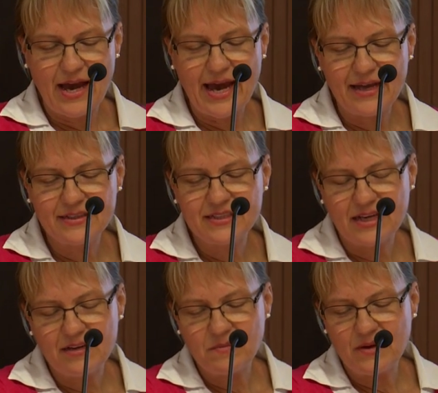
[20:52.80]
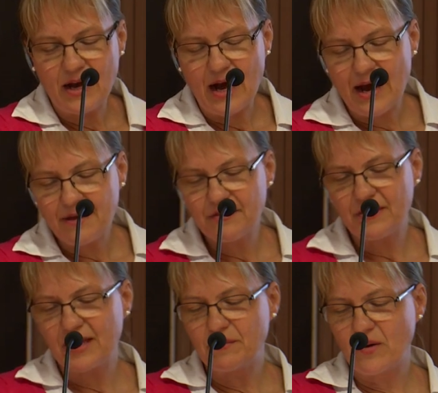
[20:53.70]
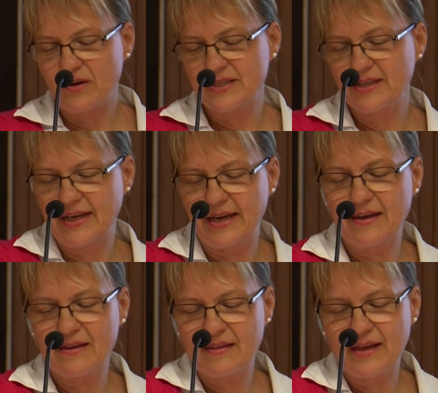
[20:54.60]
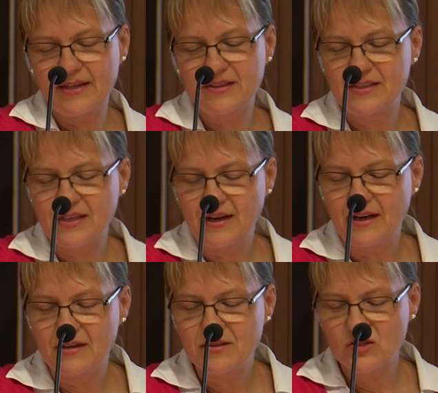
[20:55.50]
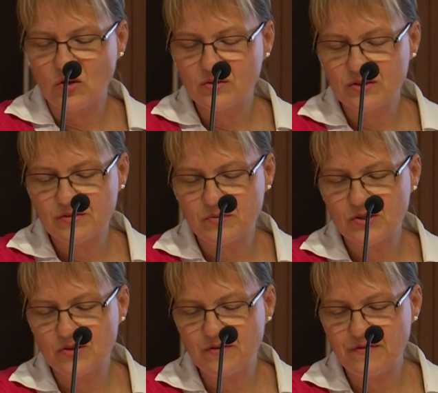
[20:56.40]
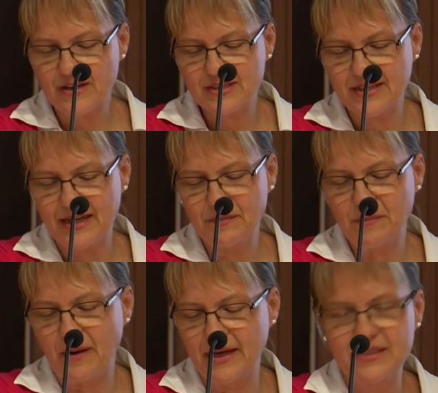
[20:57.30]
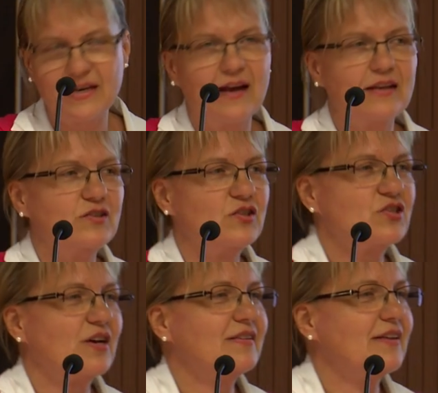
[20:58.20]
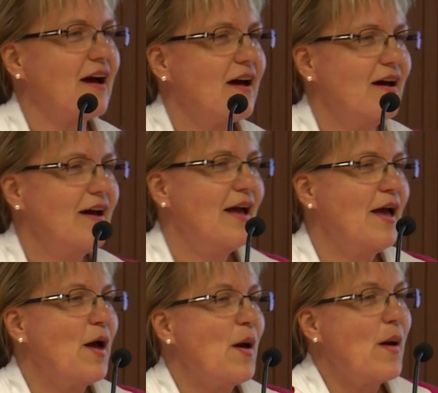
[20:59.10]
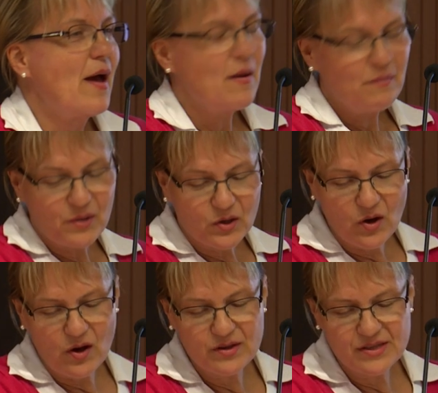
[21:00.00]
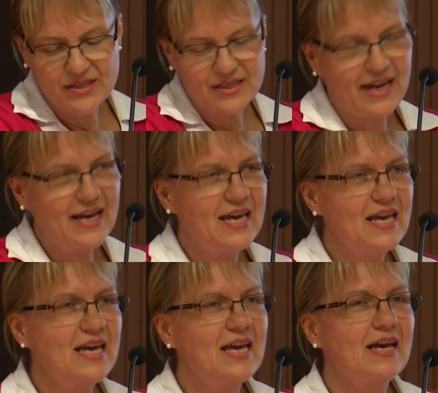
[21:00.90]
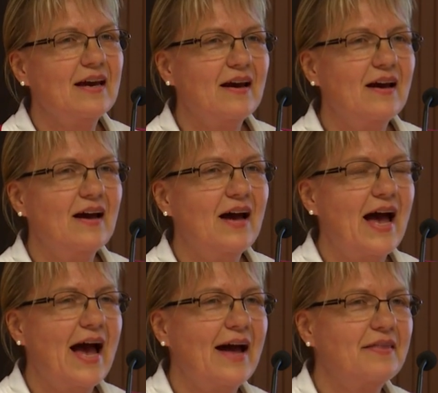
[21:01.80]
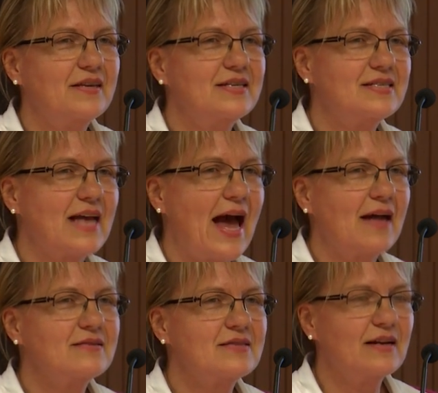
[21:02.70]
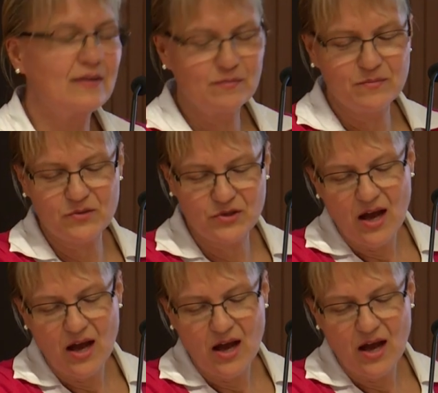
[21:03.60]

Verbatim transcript: And I think personally that uh, Saunders was fascinated by Teilhard de Chardin because he had this Anselm